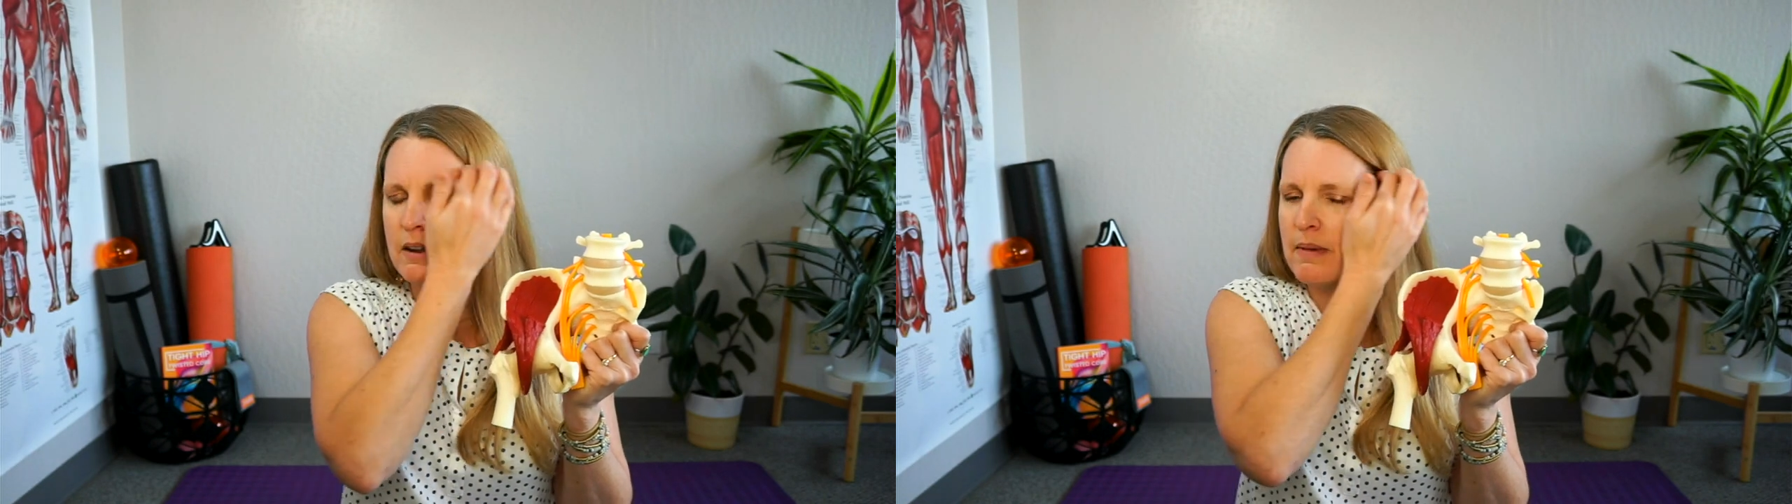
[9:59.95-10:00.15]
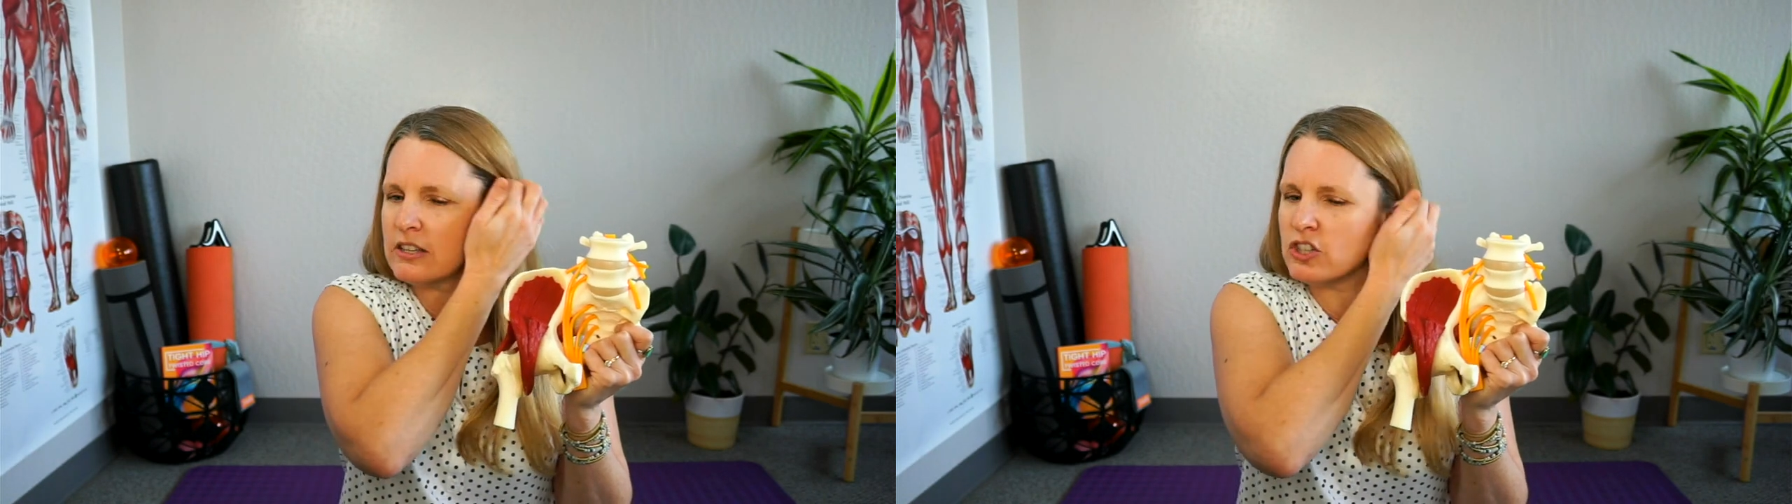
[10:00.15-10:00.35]

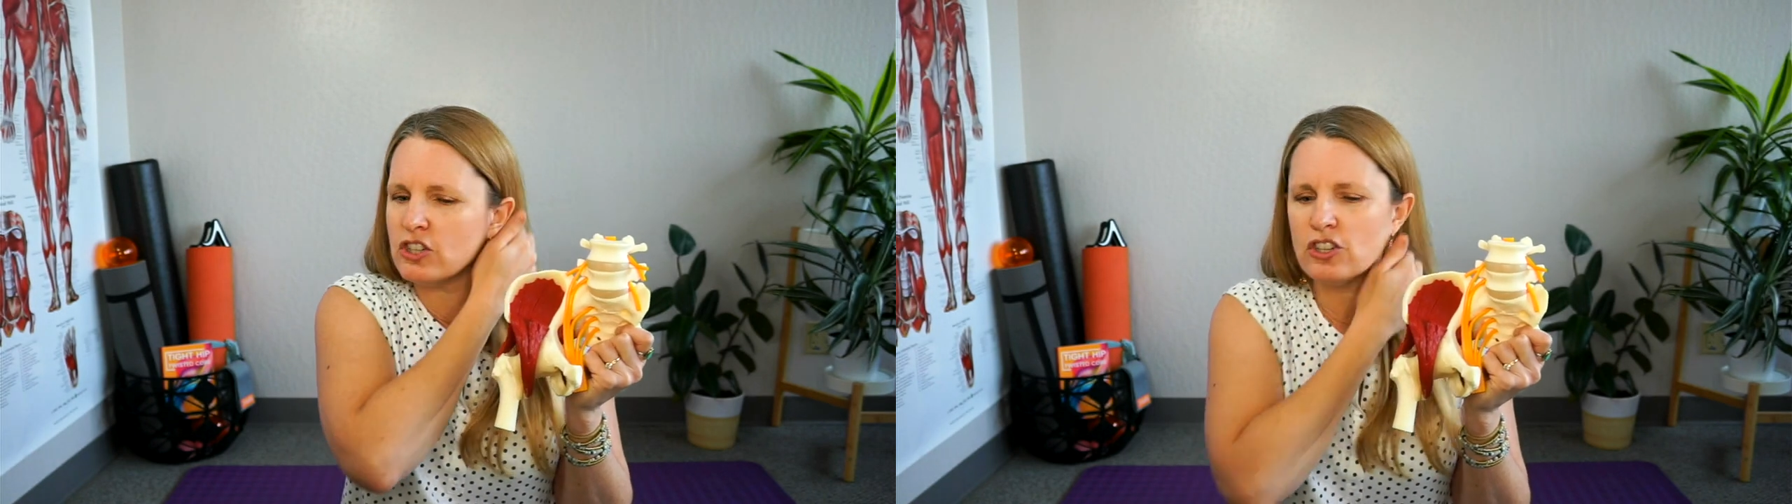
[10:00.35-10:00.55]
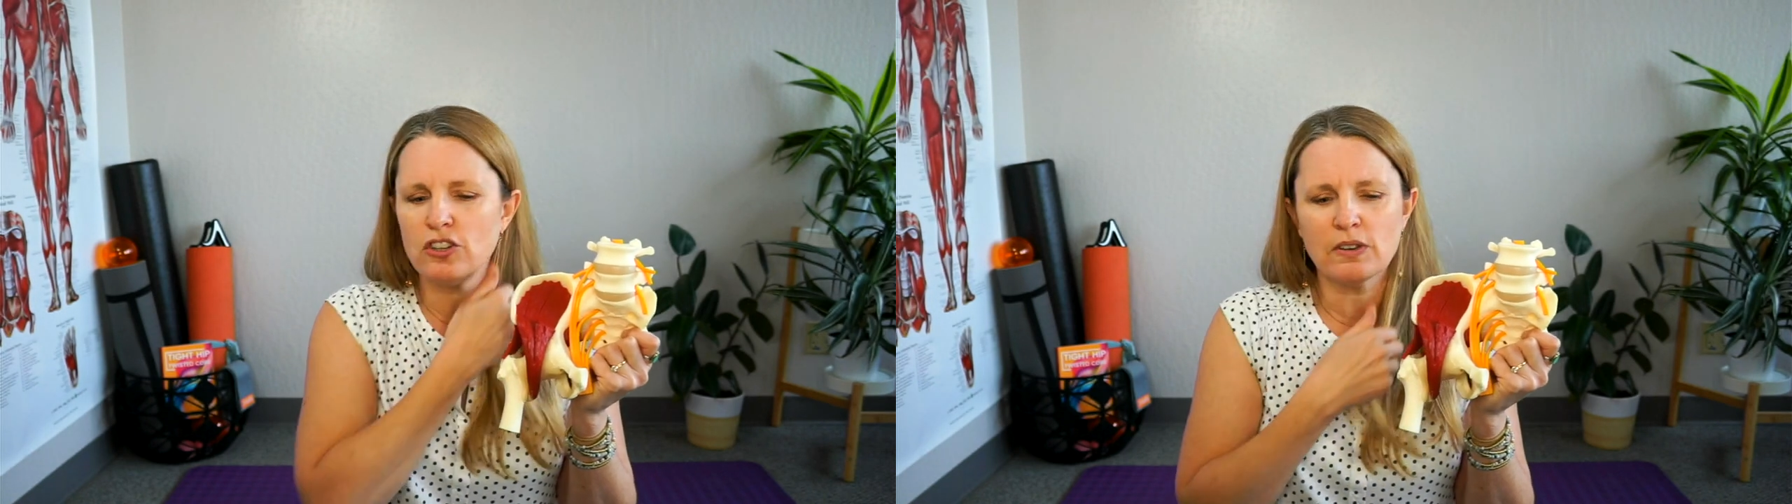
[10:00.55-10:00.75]
mention
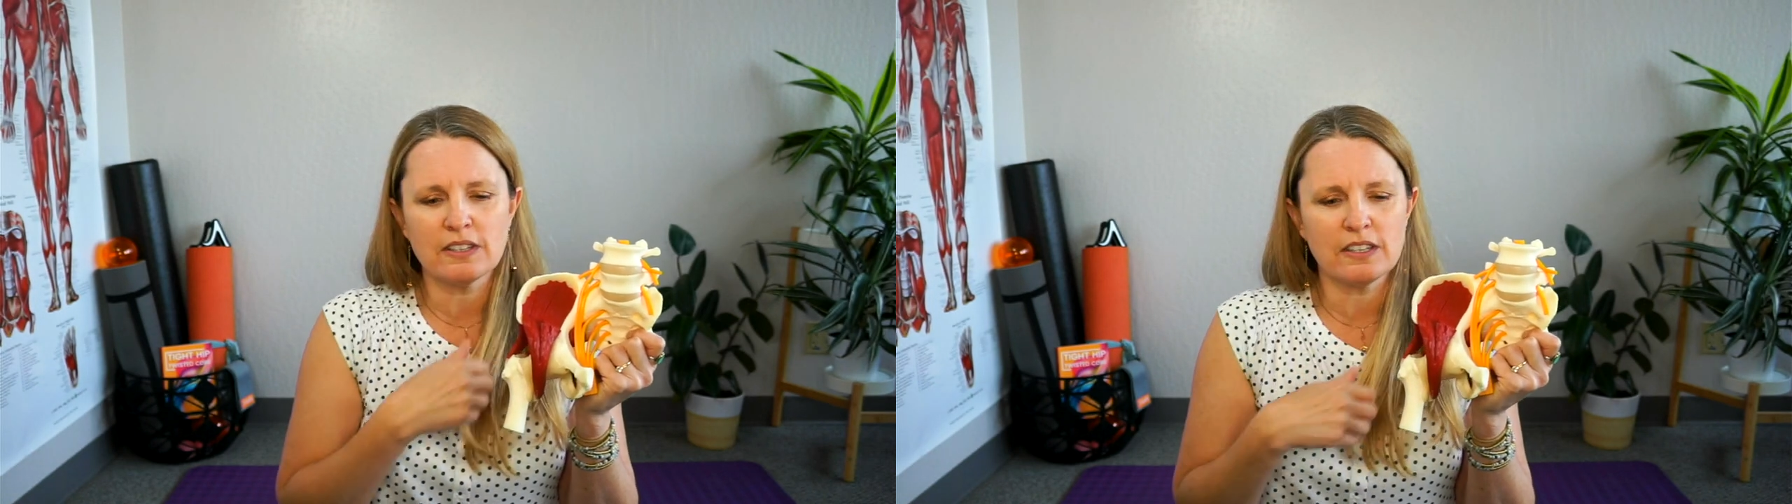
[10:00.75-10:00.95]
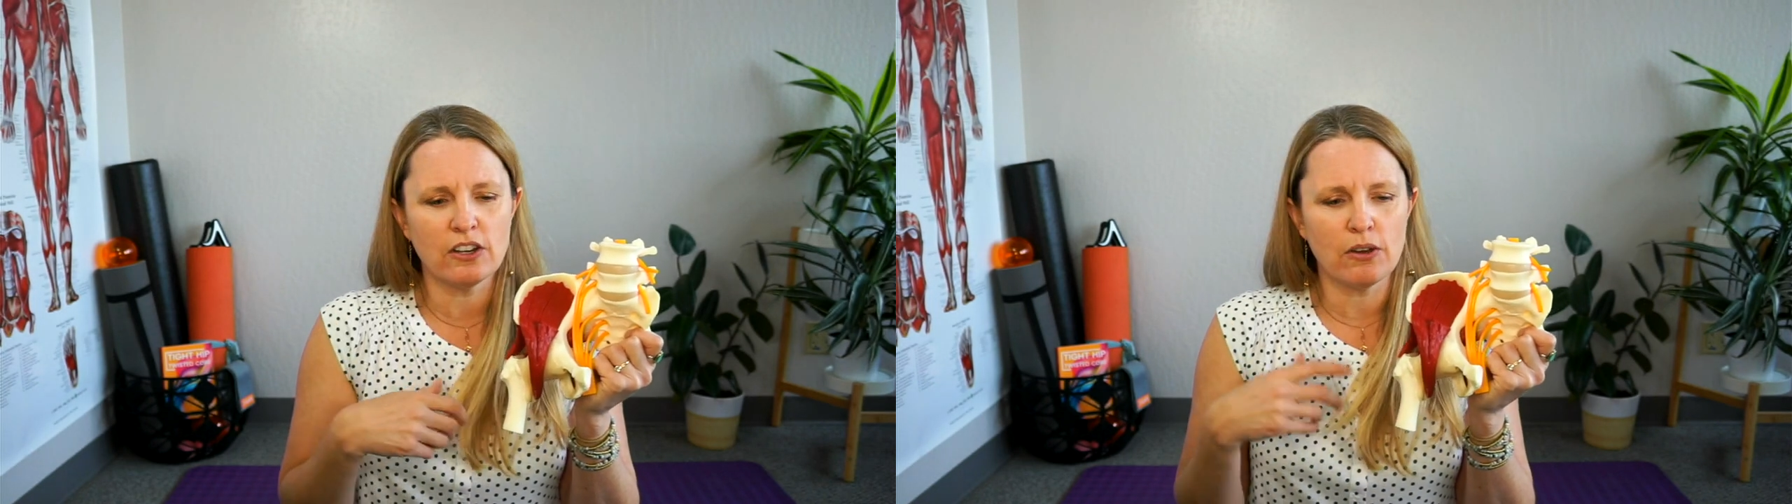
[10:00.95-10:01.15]
too
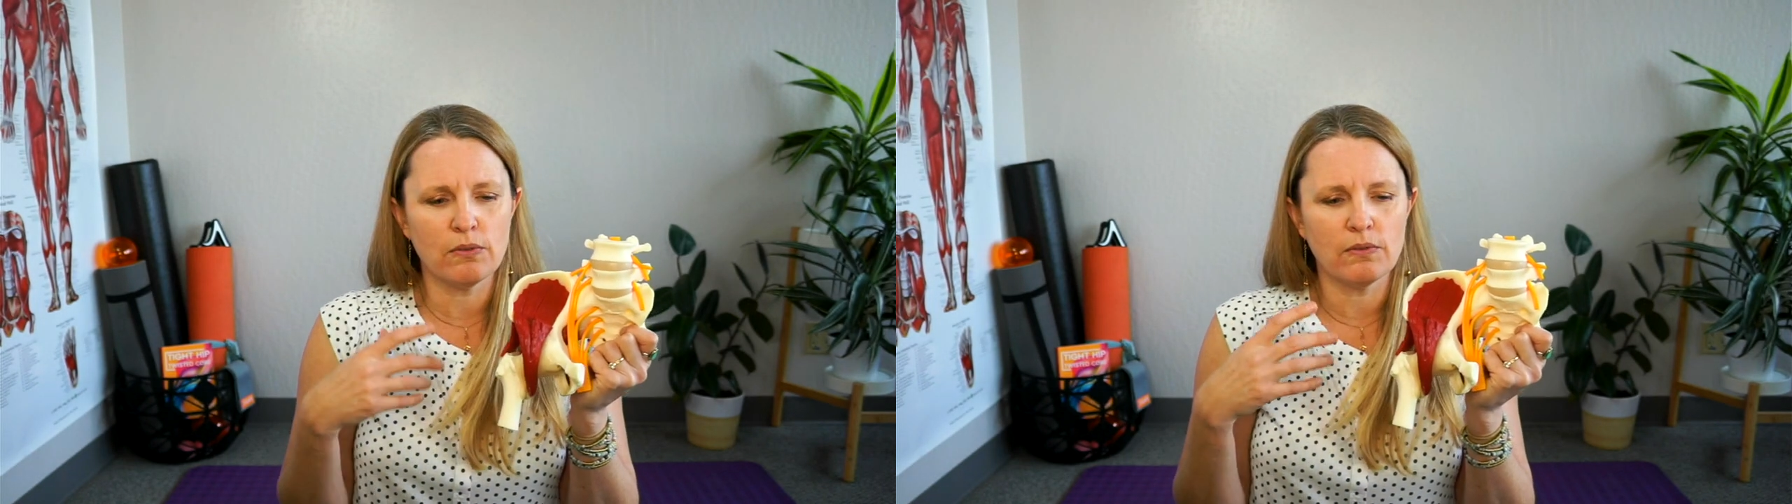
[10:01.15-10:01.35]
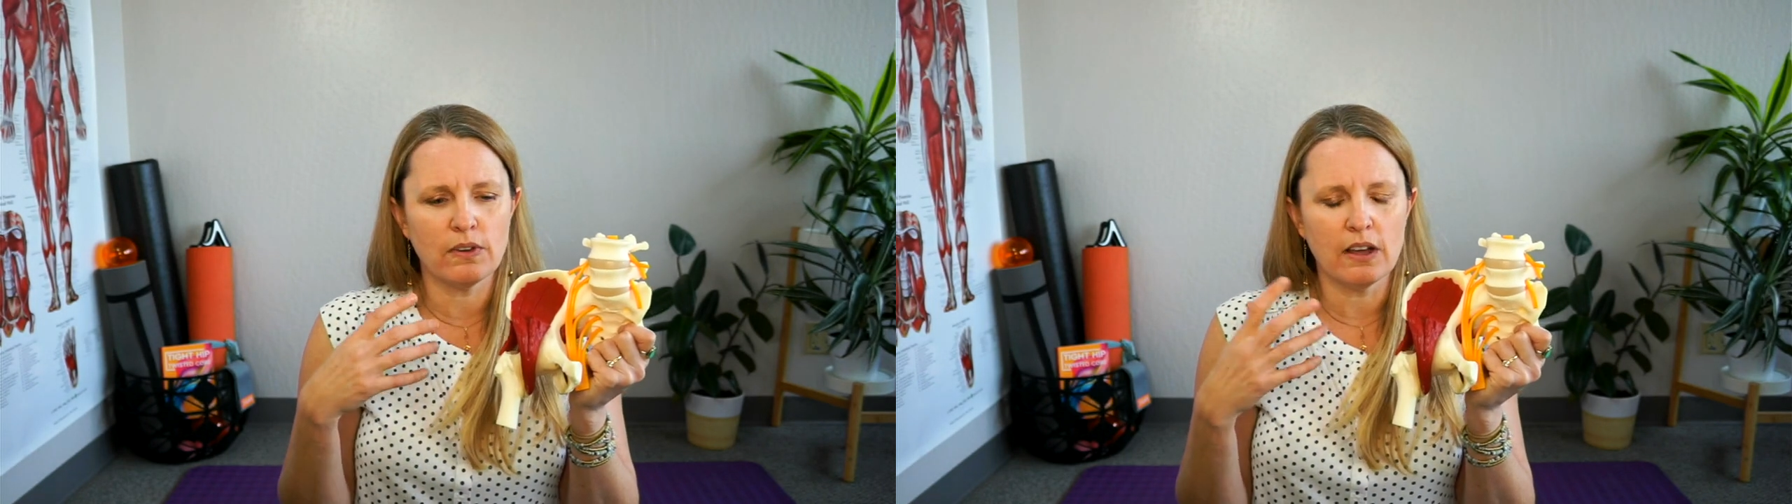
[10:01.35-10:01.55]
is, you know,